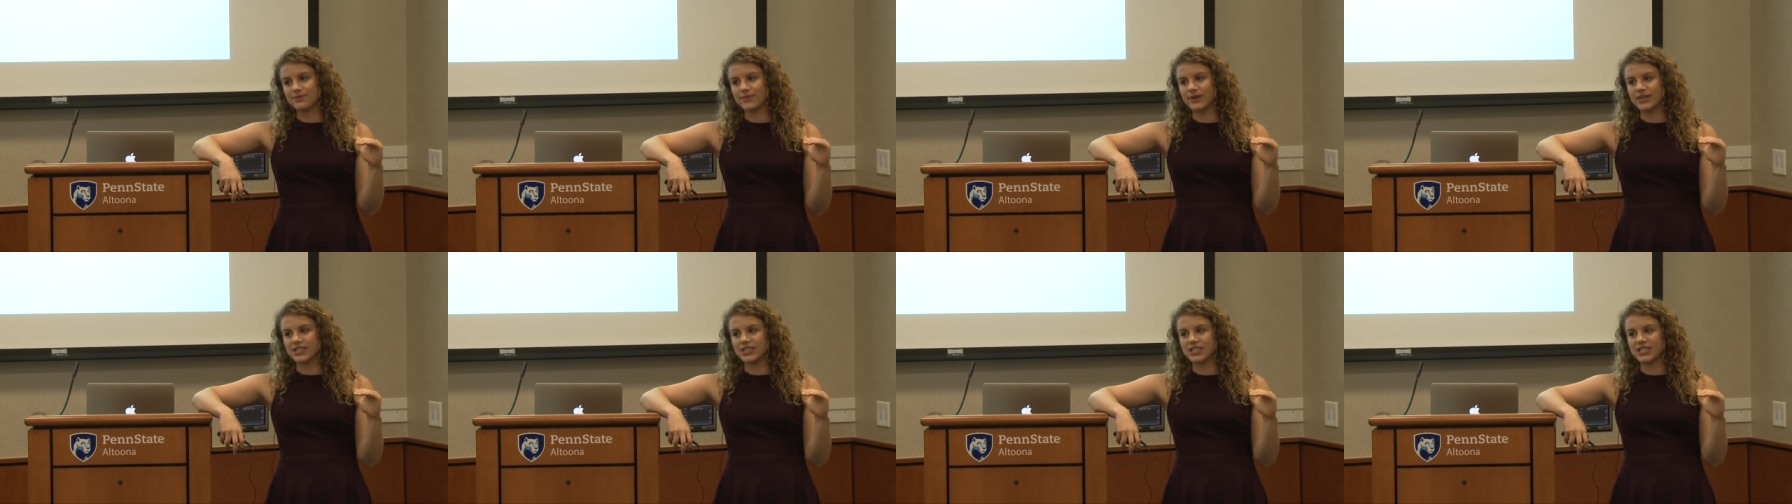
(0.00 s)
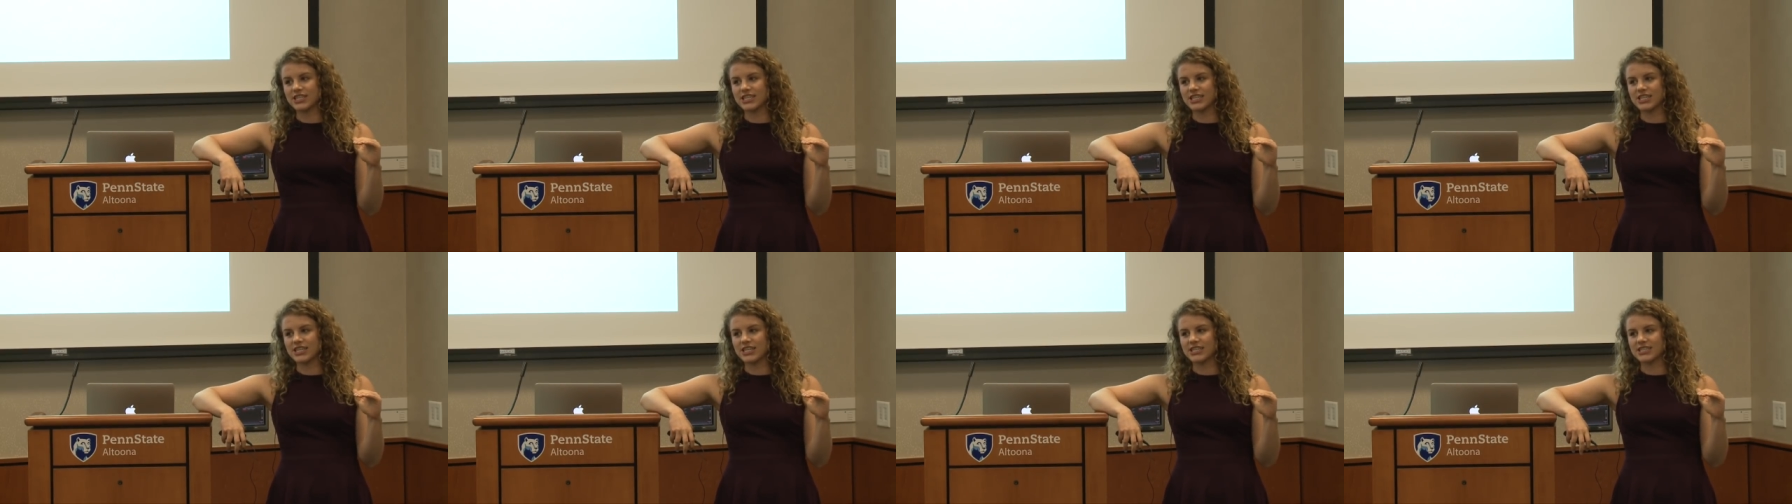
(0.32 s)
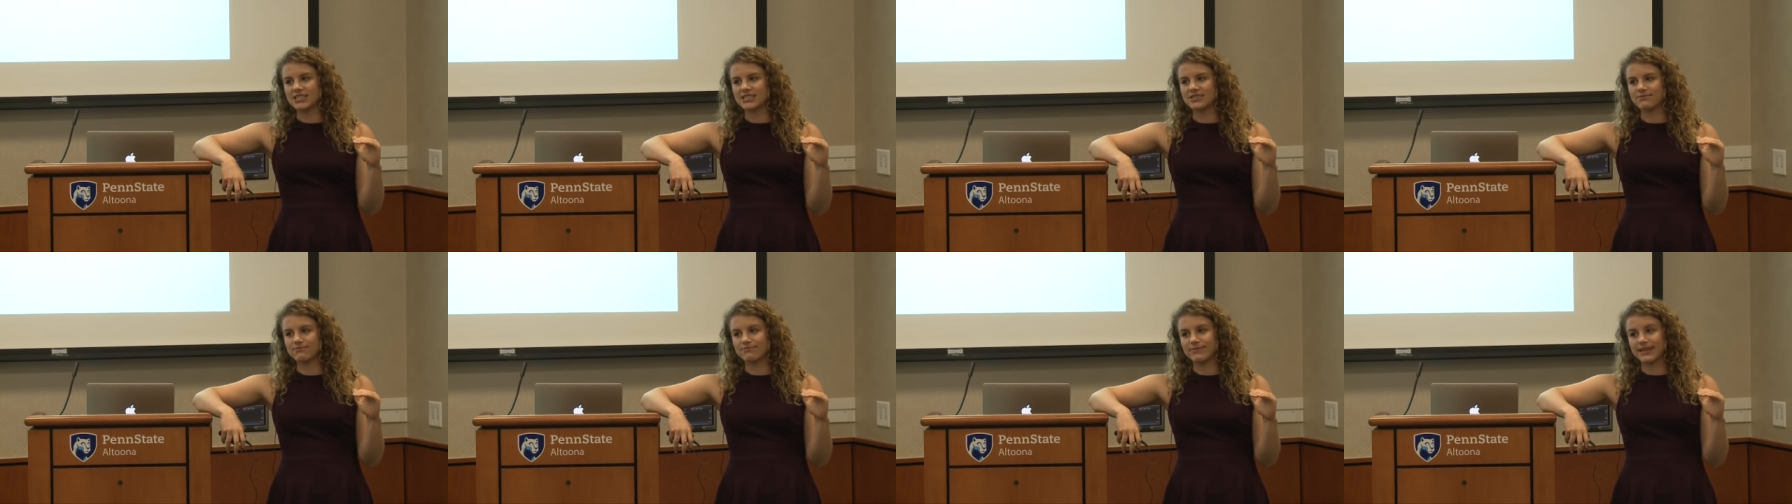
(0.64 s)
but
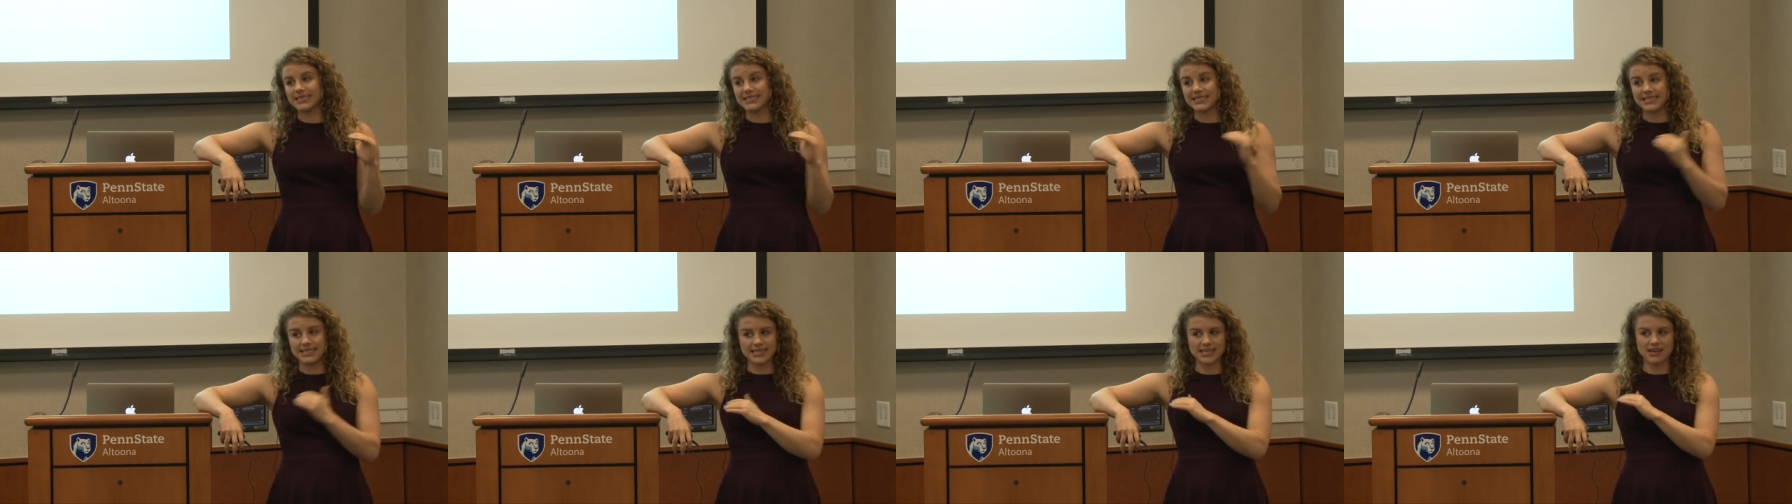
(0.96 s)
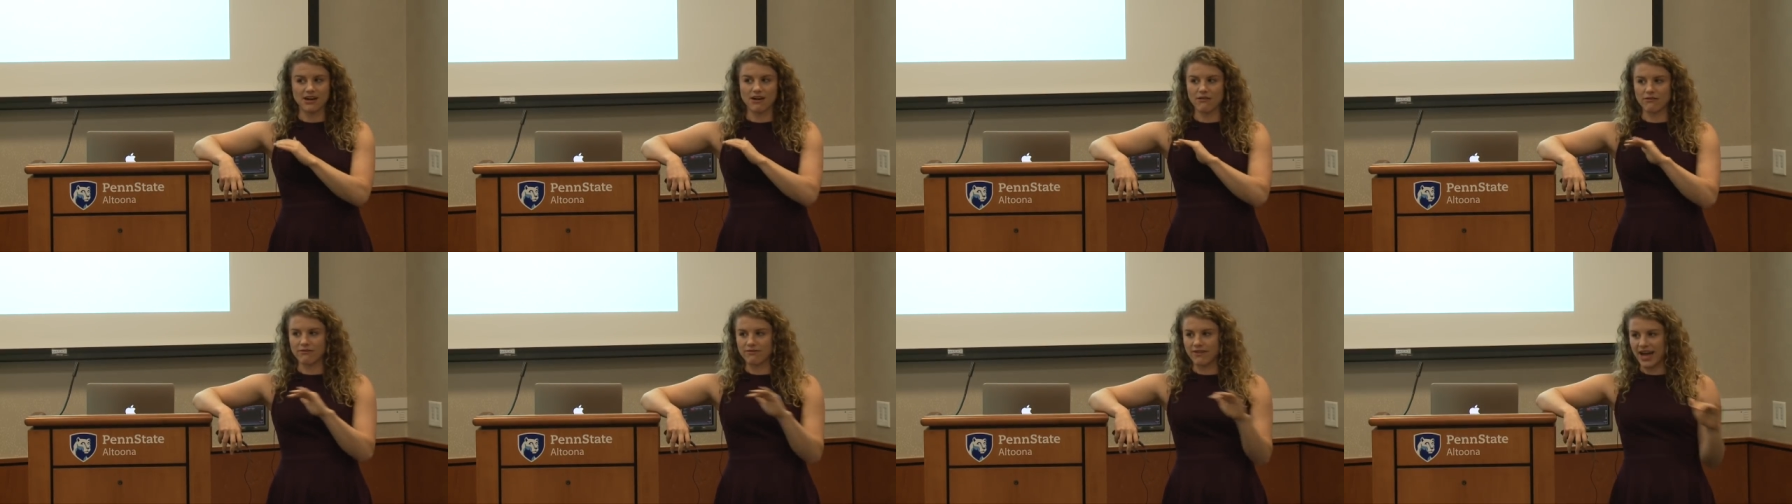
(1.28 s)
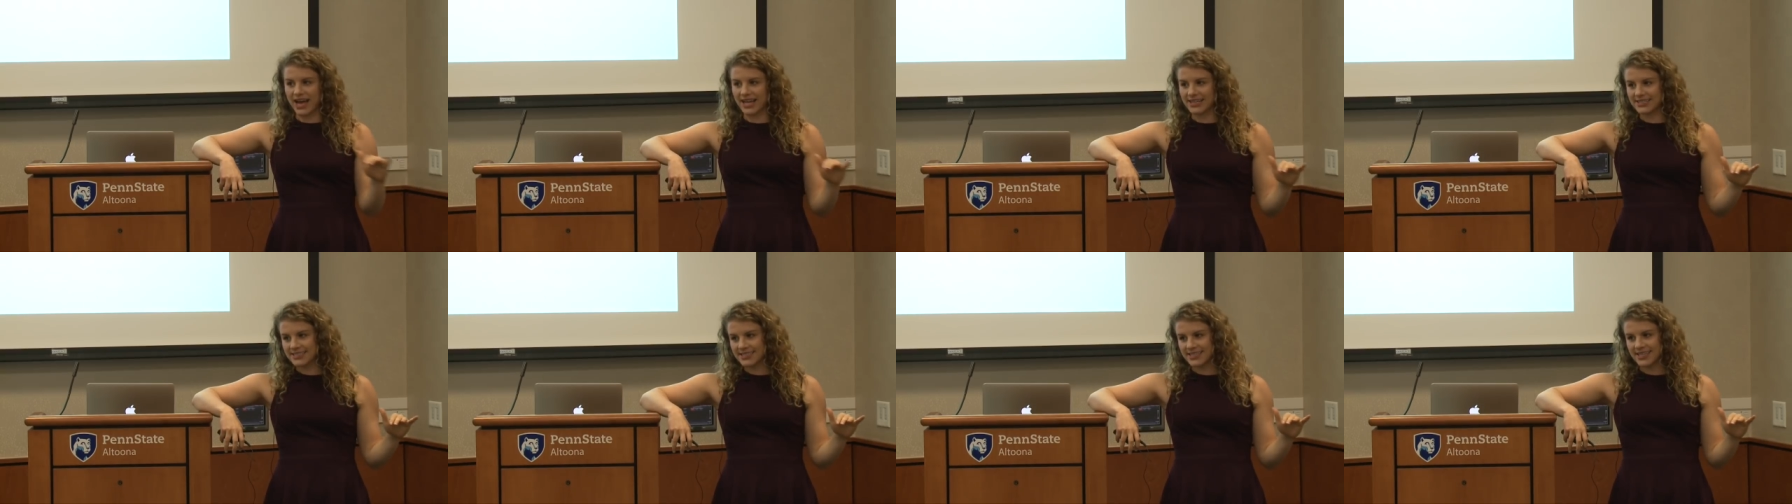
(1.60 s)
it's basically all
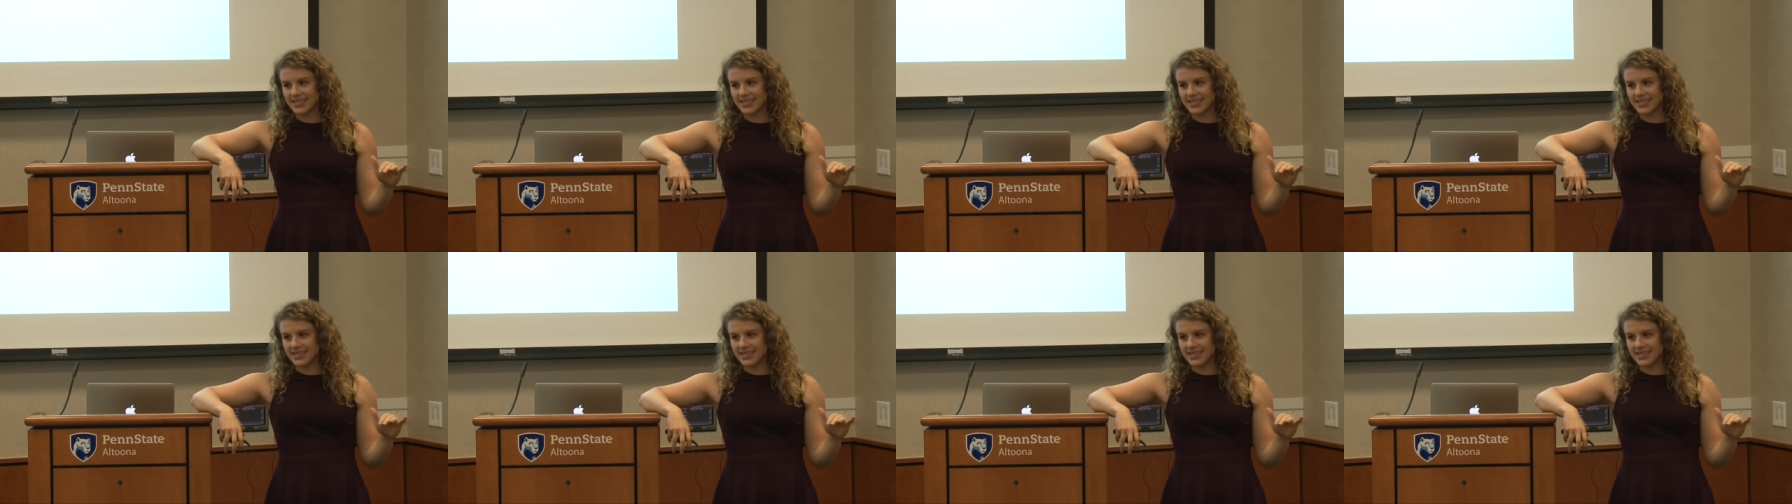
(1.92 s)
fat.